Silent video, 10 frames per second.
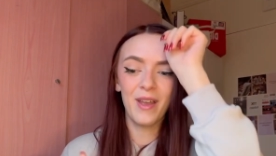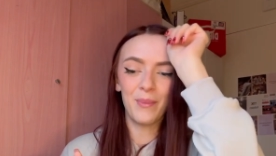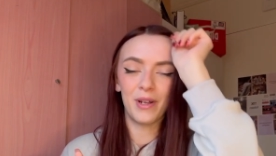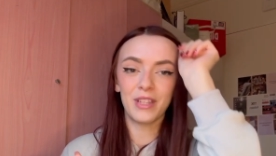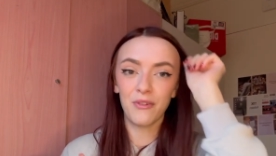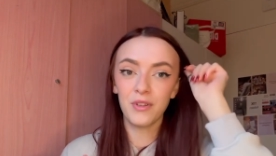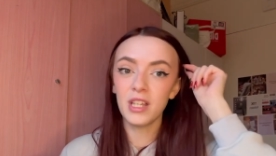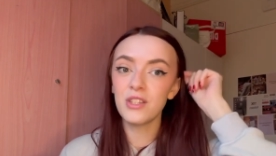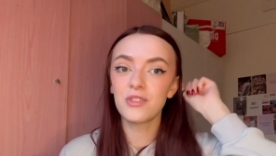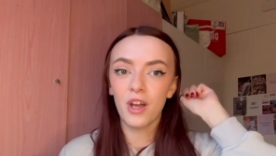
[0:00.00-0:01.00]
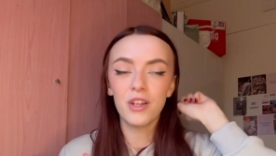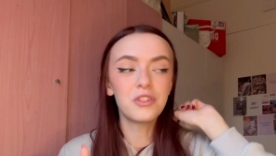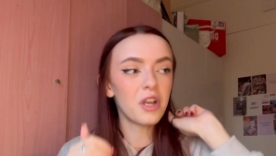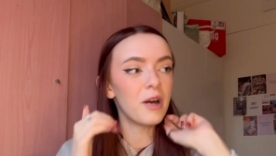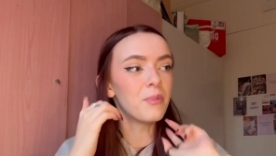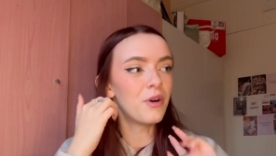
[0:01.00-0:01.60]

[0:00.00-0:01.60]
but definitely search up on